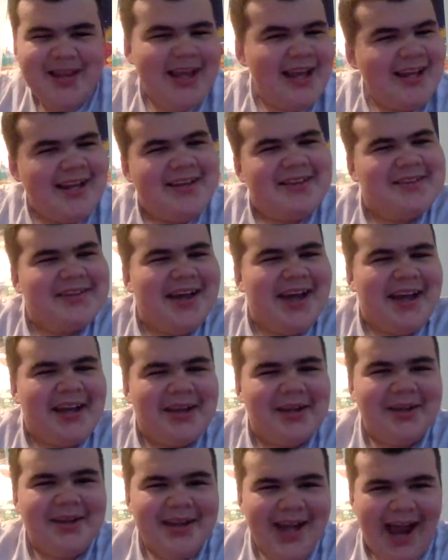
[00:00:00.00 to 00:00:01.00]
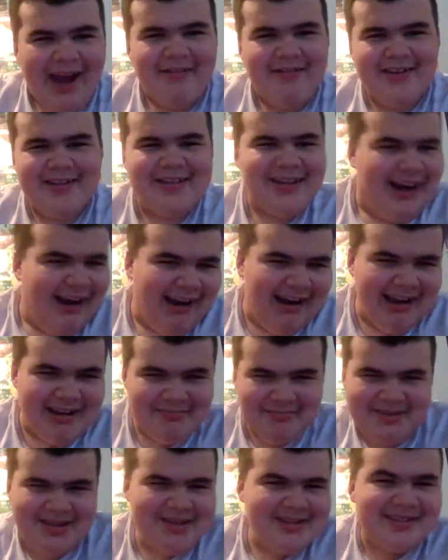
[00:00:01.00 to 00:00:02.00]
And he's like, every
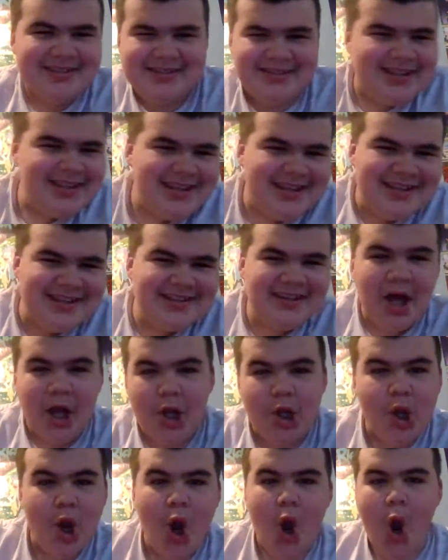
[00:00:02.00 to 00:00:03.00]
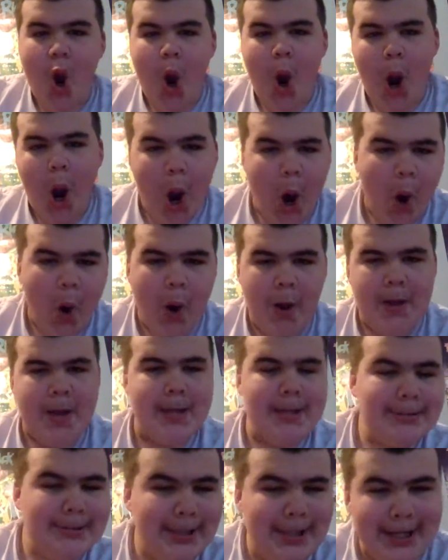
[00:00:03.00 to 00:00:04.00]
time he sees, like, oh,
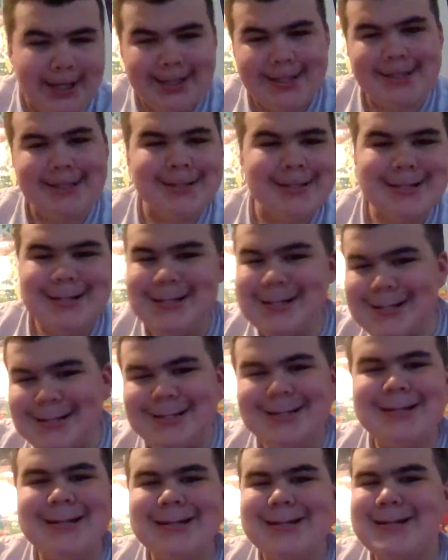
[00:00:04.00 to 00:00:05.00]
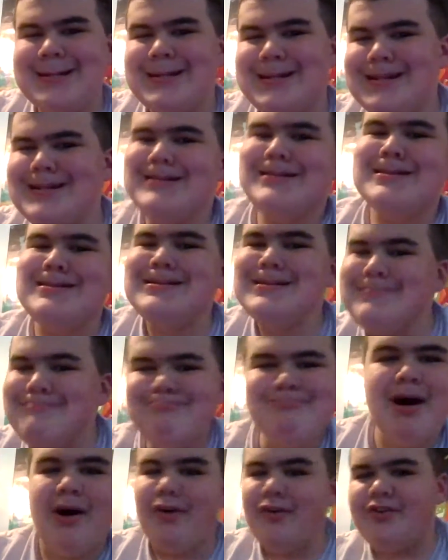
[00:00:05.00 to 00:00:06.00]
they look
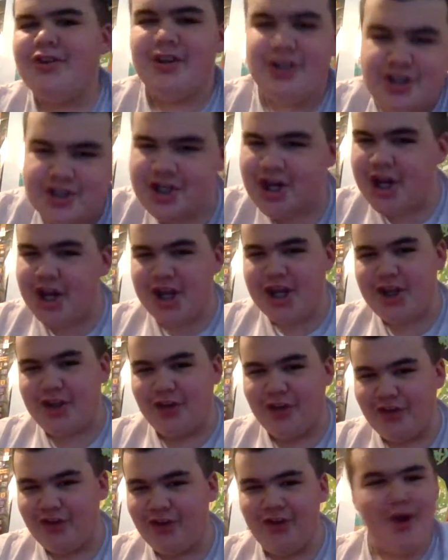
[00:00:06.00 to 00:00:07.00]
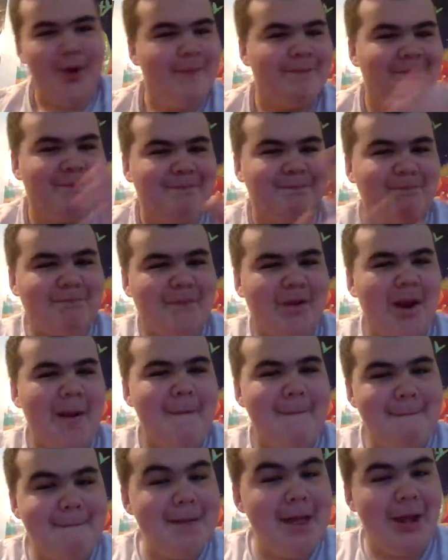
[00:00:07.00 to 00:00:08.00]
melted cheese,
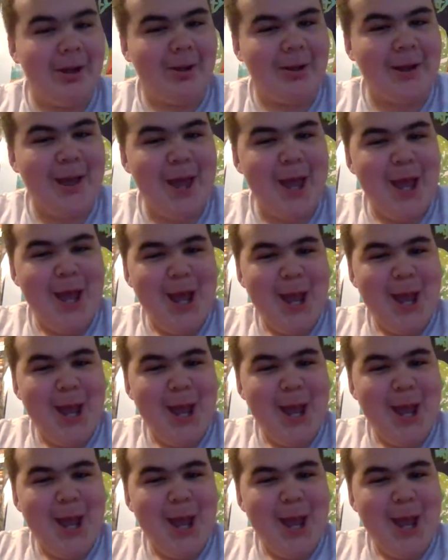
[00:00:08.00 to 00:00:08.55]
milk.